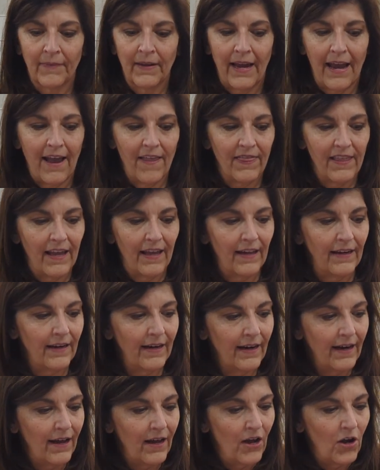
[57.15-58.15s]
And
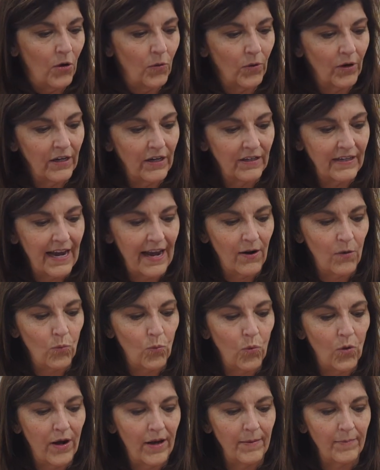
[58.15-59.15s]
then we're going to take
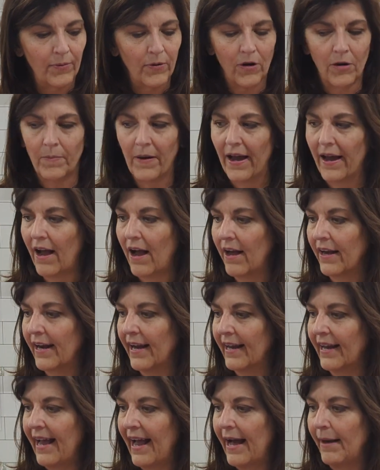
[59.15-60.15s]
1
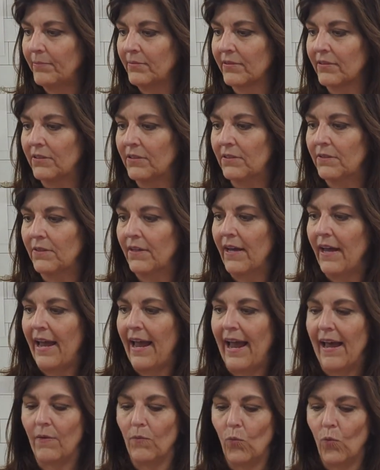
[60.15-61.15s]
probiotic capsule
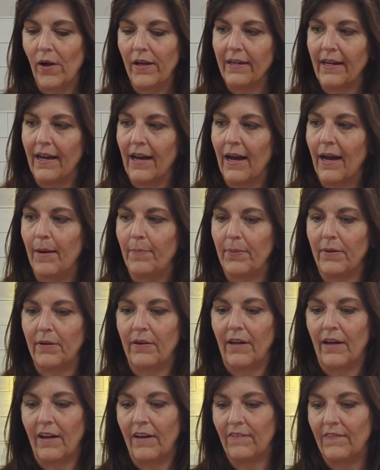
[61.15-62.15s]
and 1 cup
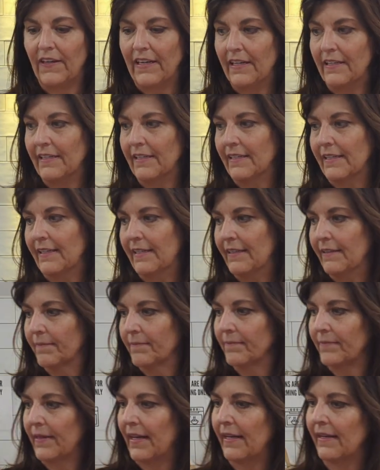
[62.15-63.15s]
of Inulin.
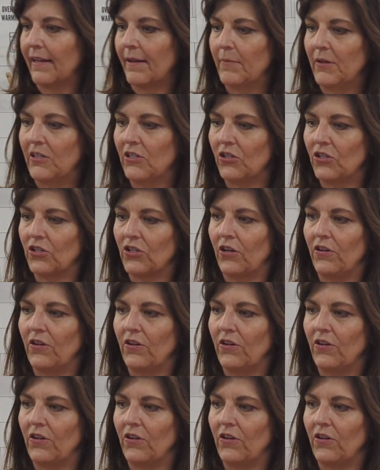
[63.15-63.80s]
And let me just show